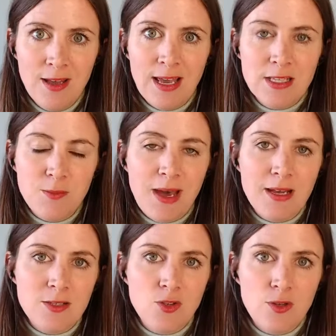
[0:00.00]
It's
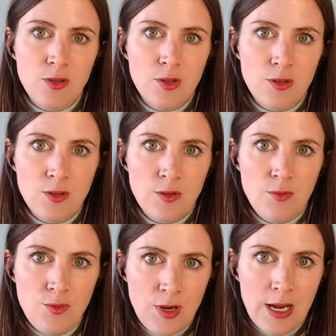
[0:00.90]
about
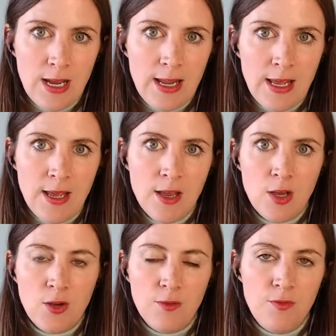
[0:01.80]
really
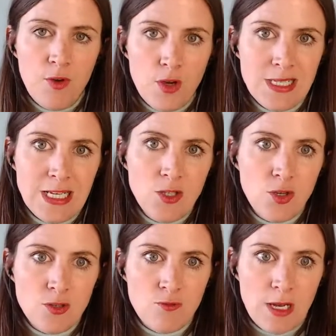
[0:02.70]
converting
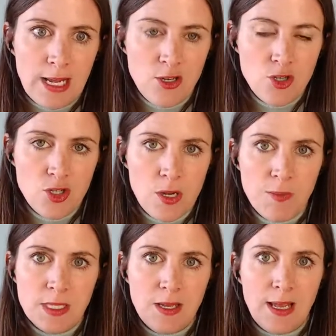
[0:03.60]
those
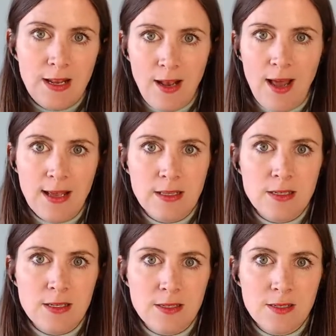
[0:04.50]
relationships in
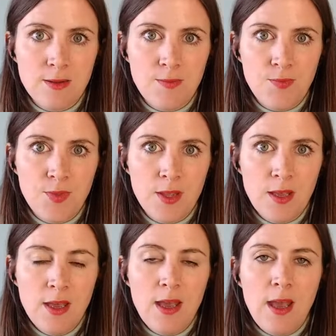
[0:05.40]
alliances.
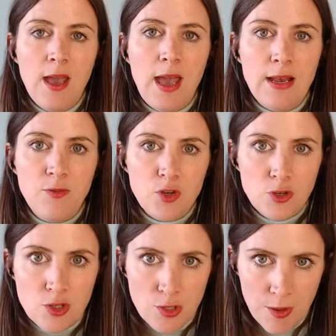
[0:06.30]
And if
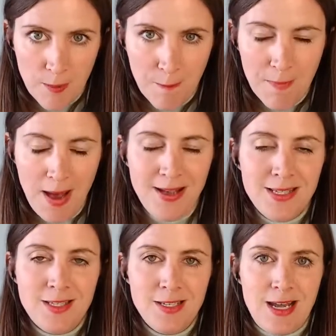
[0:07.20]
you
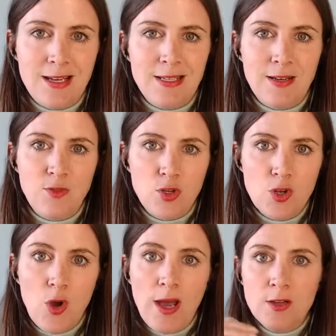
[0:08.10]
master that, and if you
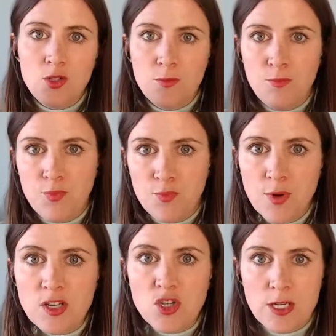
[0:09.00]
know how to
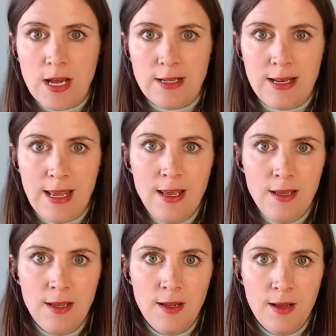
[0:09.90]
bridge that
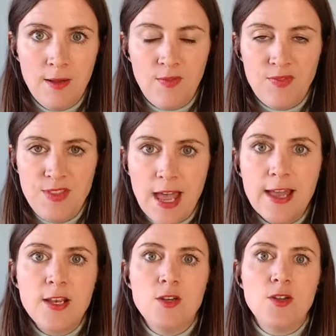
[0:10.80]
link,
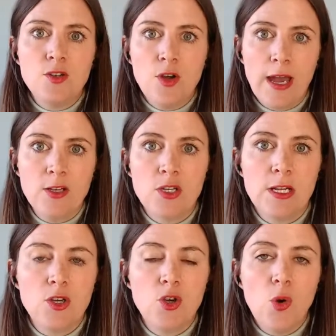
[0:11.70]
then you're
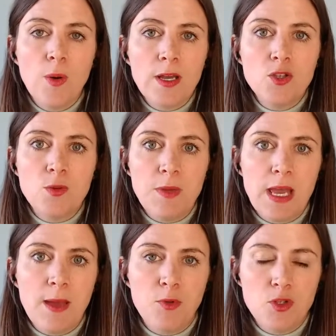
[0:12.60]
actually going to be
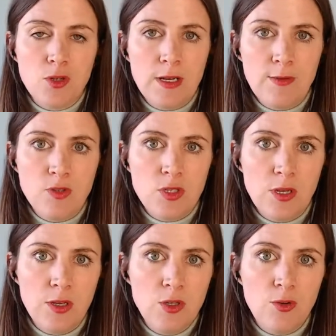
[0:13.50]
able to lift
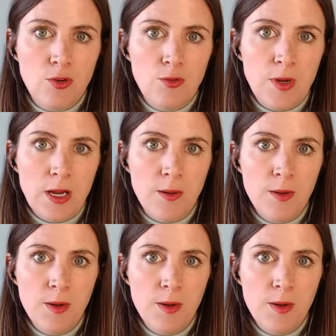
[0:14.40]
your career.